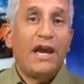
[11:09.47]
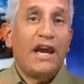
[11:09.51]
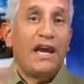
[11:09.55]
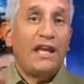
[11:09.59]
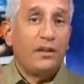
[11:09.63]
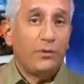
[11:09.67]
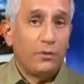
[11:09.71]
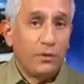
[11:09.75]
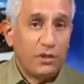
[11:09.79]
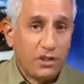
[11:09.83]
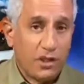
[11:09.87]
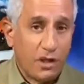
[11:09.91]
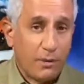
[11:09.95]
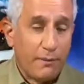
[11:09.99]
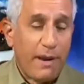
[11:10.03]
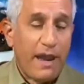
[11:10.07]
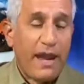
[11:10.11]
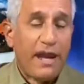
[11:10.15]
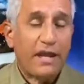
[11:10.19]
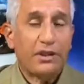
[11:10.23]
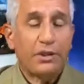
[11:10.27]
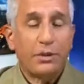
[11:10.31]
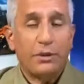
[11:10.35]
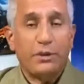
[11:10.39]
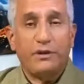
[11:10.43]
And then when you come
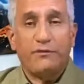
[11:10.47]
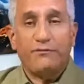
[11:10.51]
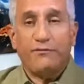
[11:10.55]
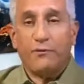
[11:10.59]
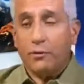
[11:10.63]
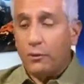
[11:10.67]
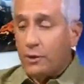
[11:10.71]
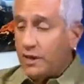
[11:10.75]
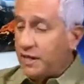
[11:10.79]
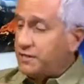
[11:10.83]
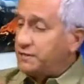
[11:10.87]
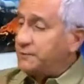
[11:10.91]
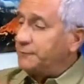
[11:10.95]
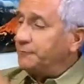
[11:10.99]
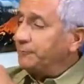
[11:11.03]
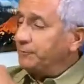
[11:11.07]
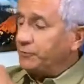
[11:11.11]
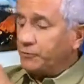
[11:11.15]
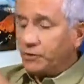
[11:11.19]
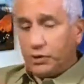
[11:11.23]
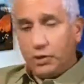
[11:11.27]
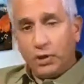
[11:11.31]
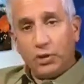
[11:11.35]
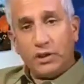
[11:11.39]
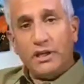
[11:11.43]
back 3 or 4 weeks,
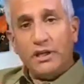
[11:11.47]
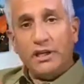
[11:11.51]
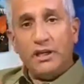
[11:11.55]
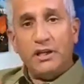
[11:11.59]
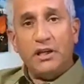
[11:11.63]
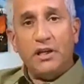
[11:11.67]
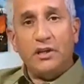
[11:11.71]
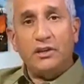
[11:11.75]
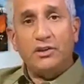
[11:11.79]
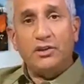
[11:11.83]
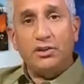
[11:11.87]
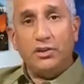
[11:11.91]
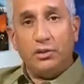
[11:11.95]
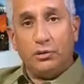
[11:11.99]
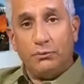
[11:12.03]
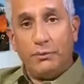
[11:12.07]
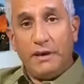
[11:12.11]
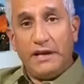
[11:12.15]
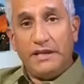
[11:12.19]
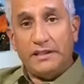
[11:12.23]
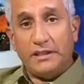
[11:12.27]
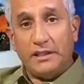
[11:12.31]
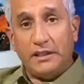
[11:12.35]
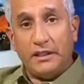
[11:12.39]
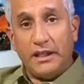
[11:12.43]
you'll get another. You'll
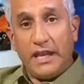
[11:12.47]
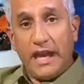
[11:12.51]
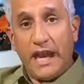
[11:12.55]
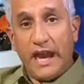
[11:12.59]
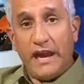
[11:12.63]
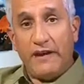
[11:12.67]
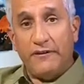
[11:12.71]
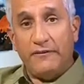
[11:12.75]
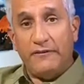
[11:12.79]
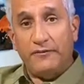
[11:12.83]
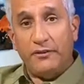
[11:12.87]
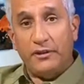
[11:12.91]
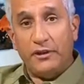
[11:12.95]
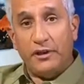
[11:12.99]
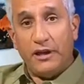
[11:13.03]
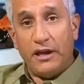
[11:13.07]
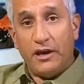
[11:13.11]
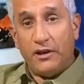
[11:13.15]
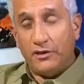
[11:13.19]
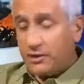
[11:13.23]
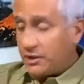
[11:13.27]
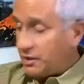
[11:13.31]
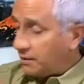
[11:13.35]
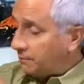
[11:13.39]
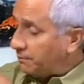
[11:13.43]
basically have the
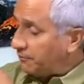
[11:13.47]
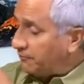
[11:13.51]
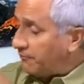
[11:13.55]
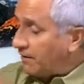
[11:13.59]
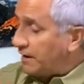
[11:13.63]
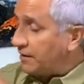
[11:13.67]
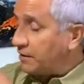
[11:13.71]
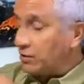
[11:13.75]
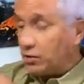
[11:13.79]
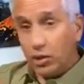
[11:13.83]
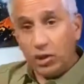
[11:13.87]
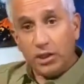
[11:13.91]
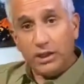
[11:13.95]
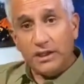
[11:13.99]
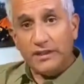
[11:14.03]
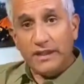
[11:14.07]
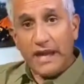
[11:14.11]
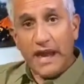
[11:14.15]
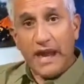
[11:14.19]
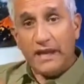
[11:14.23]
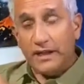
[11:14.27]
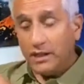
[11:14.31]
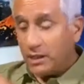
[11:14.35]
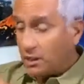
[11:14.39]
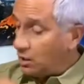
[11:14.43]
healthcare provider look at
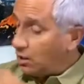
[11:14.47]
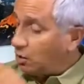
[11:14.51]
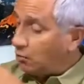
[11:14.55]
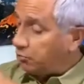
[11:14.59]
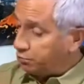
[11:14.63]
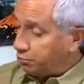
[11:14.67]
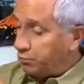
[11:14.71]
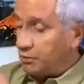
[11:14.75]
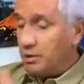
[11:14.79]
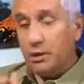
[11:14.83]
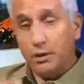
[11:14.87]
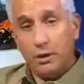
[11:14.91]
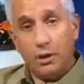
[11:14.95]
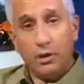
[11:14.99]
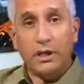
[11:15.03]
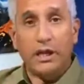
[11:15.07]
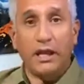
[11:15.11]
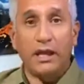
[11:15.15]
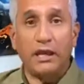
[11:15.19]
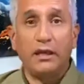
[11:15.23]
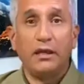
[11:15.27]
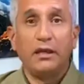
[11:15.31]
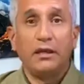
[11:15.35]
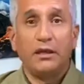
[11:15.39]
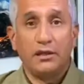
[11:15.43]
that and go,
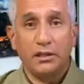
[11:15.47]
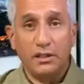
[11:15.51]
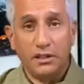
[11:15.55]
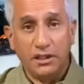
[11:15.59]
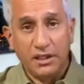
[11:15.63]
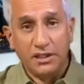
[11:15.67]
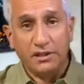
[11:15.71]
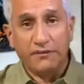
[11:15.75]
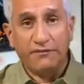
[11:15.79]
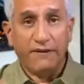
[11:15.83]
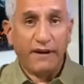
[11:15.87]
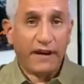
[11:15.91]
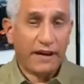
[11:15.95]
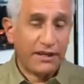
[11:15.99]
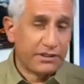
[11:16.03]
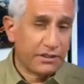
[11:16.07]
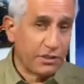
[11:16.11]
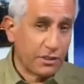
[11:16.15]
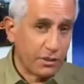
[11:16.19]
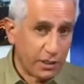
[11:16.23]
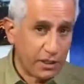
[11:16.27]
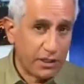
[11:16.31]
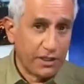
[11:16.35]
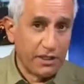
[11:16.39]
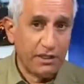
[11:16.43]
okay, you need the
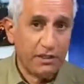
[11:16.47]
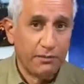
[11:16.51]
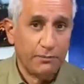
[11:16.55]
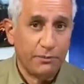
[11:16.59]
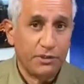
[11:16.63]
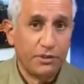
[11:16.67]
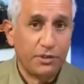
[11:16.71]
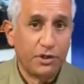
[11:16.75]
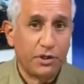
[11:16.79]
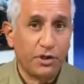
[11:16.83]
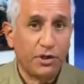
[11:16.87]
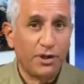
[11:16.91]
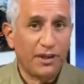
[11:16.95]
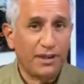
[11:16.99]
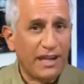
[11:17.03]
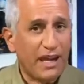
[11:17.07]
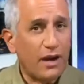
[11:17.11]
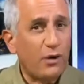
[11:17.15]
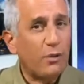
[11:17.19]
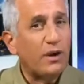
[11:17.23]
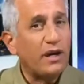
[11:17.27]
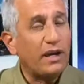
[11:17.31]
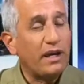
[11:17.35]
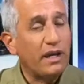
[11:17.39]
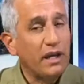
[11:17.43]
Pfizer or you need the Moderna.
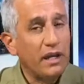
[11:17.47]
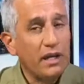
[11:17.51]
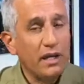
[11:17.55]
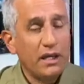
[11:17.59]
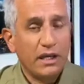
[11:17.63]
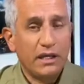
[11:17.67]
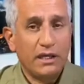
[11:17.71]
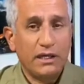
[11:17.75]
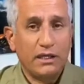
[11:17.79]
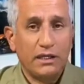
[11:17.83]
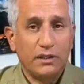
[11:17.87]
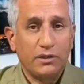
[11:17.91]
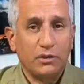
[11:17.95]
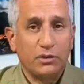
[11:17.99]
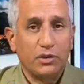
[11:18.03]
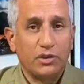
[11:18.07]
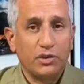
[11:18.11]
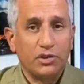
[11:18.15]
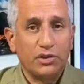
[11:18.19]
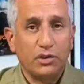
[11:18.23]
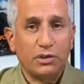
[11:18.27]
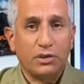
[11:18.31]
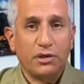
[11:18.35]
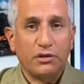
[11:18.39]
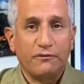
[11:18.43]
That way,
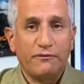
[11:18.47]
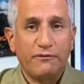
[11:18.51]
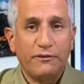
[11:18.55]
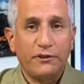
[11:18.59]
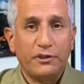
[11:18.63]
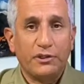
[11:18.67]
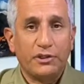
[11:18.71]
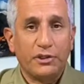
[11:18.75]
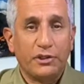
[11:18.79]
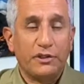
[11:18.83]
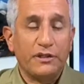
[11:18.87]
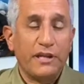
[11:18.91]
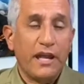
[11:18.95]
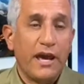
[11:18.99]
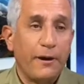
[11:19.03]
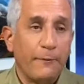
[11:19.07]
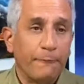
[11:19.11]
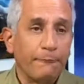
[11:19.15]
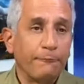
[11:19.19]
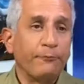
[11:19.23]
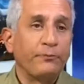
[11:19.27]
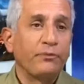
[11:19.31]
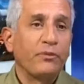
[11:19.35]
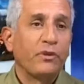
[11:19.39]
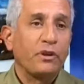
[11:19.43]
there's no confusion.
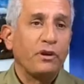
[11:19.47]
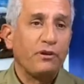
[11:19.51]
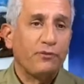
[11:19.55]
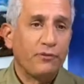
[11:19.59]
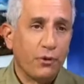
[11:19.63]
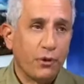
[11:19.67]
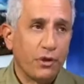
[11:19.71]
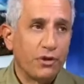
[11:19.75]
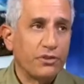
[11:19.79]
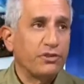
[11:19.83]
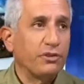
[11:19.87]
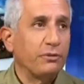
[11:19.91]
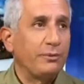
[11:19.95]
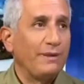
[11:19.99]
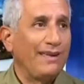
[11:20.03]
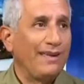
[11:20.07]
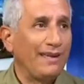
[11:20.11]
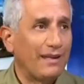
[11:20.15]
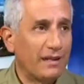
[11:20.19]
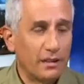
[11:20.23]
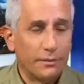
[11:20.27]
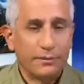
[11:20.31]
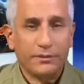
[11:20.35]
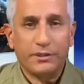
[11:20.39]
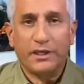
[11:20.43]
Now, of course, there'll be
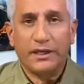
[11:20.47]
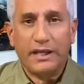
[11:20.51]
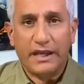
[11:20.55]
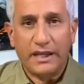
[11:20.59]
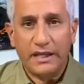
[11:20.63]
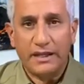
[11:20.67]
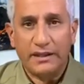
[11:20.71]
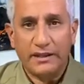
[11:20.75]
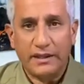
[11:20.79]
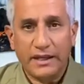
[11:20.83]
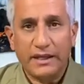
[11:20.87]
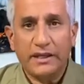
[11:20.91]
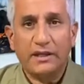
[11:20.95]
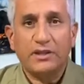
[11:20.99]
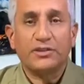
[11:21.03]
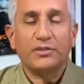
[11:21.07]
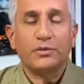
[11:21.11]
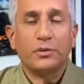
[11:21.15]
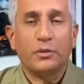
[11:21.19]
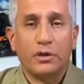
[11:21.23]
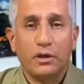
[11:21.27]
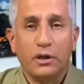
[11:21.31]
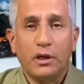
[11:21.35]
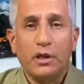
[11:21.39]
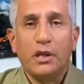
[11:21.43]
hiccups like anything
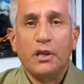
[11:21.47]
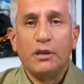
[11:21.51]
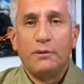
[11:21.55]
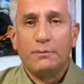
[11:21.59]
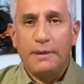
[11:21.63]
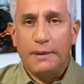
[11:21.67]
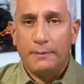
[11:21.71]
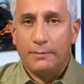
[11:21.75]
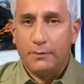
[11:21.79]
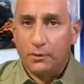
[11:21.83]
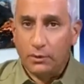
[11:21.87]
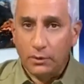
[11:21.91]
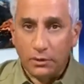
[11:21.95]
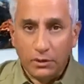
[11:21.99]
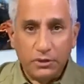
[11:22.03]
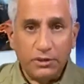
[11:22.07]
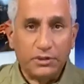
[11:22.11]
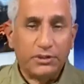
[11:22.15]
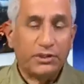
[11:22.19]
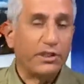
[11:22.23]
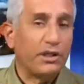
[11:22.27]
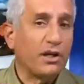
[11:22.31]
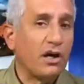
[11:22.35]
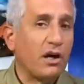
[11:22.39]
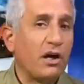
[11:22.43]
else, where people will
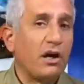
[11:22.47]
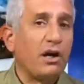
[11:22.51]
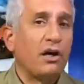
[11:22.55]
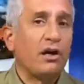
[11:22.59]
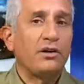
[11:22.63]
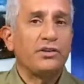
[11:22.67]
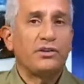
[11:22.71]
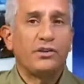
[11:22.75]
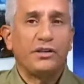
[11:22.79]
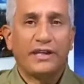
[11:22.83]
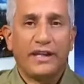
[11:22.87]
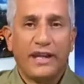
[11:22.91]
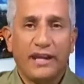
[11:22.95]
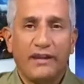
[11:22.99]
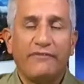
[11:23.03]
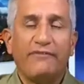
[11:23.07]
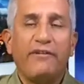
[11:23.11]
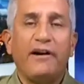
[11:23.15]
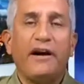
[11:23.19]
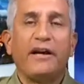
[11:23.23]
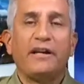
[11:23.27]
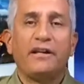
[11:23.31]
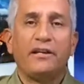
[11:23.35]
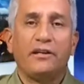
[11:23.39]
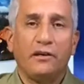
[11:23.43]
lose their cards, or they can't
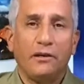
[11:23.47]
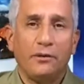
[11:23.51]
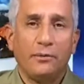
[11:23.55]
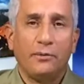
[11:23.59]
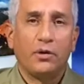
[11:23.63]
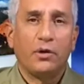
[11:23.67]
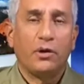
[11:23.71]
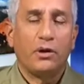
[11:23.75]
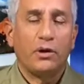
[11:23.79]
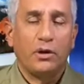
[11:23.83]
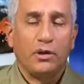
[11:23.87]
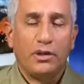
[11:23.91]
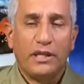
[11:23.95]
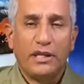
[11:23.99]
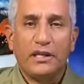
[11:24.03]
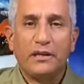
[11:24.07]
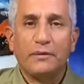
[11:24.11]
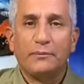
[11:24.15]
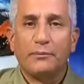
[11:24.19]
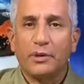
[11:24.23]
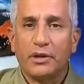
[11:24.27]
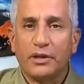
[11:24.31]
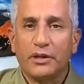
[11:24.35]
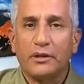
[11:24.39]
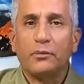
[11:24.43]
find them, or they
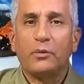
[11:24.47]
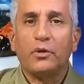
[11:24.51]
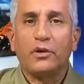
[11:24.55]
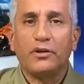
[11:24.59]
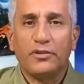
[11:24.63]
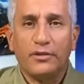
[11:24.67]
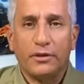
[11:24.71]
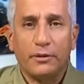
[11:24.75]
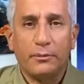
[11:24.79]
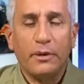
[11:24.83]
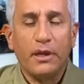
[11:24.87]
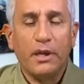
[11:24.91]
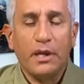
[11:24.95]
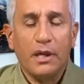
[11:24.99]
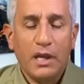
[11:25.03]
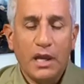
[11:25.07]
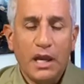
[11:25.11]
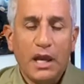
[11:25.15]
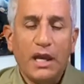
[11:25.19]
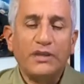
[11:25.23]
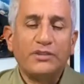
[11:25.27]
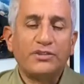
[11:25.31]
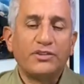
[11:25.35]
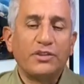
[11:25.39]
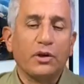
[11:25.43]
didn't bring them with them.
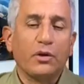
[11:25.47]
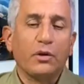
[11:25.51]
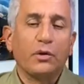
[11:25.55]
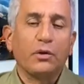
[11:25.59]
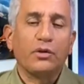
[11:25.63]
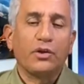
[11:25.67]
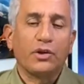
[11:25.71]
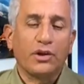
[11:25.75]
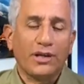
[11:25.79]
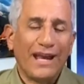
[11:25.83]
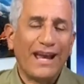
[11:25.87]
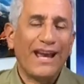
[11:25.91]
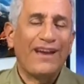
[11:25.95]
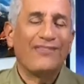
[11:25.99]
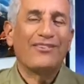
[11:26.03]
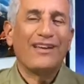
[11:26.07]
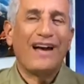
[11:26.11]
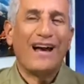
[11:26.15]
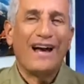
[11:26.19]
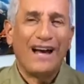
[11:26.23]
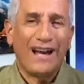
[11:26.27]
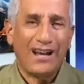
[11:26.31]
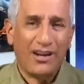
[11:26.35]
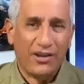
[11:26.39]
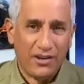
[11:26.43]
And so they're going to have
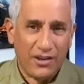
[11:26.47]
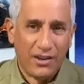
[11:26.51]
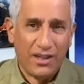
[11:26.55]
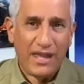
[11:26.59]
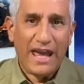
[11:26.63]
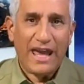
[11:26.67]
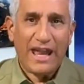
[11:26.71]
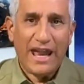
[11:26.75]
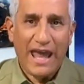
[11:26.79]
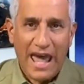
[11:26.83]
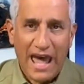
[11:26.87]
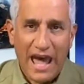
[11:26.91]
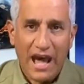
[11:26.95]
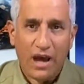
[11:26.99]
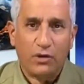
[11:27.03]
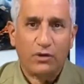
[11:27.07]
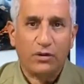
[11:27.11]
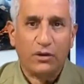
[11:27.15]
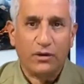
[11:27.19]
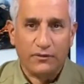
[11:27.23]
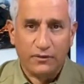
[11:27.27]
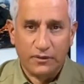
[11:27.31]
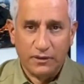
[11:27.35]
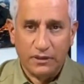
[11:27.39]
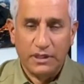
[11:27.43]
to iron that
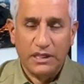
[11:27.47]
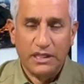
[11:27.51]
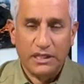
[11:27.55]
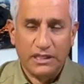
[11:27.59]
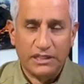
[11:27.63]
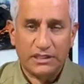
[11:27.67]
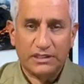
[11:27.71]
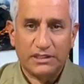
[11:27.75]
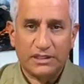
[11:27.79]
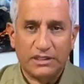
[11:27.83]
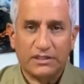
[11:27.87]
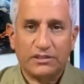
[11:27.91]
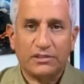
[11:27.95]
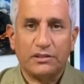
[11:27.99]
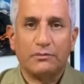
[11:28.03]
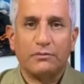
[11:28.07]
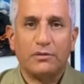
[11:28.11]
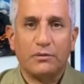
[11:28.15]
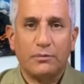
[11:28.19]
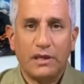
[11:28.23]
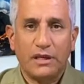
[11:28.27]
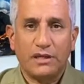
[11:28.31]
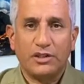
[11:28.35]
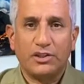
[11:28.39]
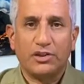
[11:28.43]
out in the
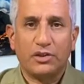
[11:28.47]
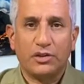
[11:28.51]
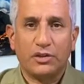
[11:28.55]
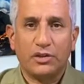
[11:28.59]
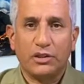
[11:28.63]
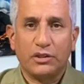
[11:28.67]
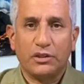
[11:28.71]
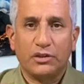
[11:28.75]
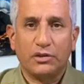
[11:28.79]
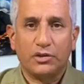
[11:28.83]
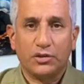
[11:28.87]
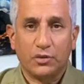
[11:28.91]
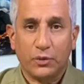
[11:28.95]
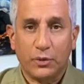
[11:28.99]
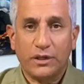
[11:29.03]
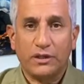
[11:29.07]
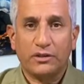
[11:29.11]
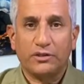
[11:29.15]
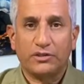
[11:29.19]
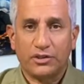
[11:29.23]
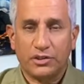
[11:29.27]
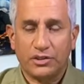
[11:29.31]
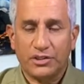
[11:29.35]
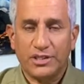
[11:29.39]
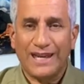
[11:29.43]
system to make sure that those
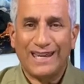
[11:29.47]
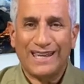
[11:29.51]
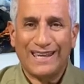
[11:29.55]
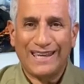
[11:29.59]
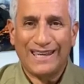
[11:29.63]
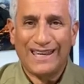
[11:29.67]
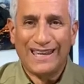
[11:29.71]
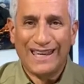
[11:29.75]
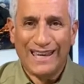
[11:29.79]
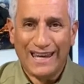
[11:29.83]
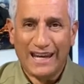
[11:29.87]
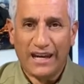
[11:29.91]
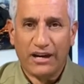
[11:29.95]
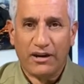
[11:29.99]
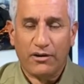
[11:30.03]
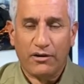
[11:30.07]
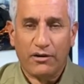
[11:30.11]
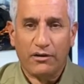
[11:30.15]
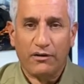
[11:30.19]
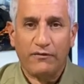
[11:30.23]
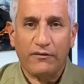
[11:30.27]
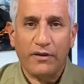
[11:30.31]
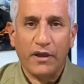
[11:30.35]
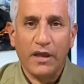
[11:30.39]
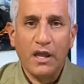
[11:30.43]
wrinkles are taken care
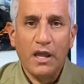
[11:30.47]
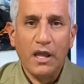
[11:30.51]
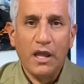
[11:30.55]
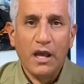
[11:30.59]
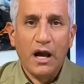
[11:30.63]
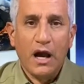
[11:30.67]
of.